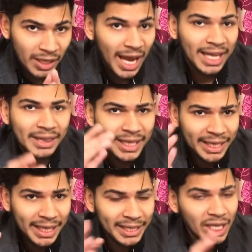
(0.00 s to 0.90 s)
and they
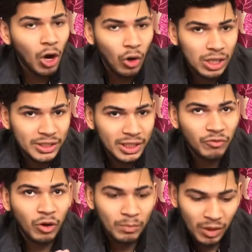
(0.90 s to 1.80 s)
take their origin
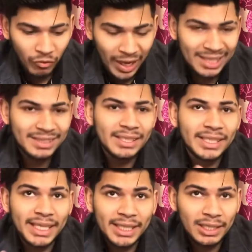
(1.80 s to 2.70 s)
from the flexor
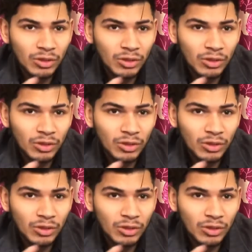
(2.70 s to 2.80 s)
tendons,